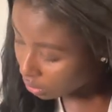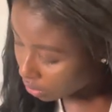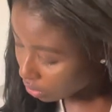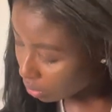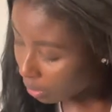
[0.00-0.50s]

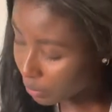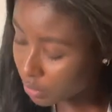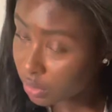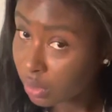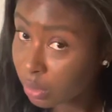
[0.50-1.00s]
So I'm
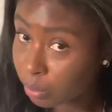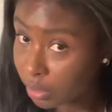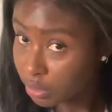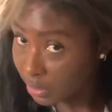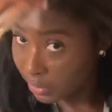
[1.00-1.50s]
just gonna
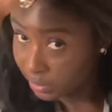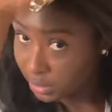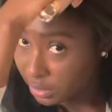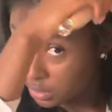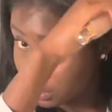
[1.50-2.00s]
brush out
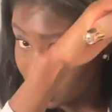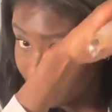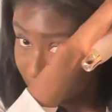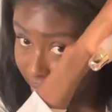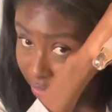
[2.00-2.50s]
this top
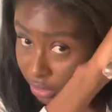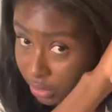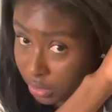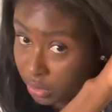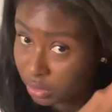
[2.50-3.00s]
section.